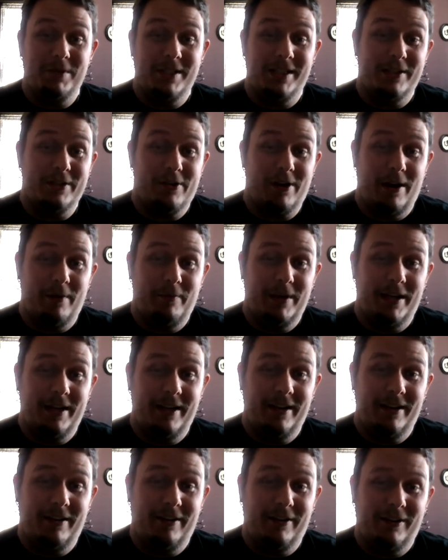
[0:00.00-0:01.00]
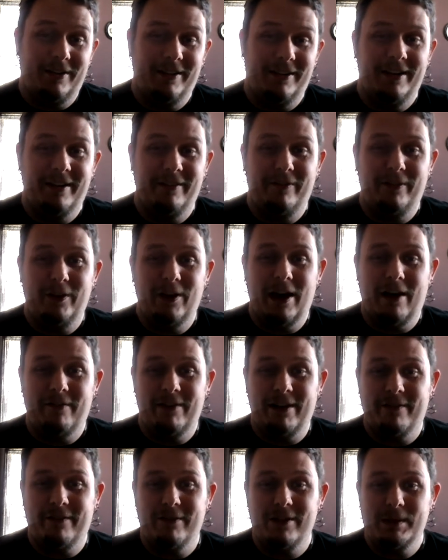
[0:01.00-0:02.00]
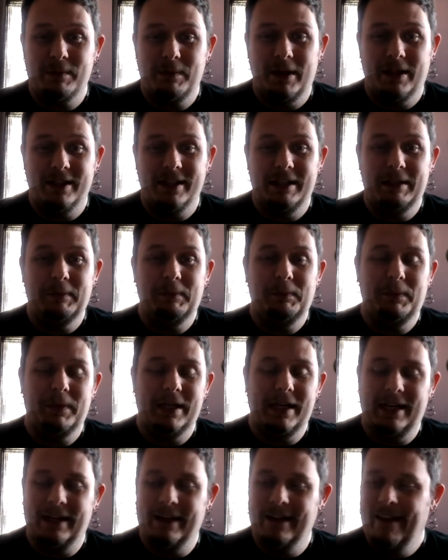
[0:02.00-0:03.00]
describe it at all if you haven't ever smelled it, but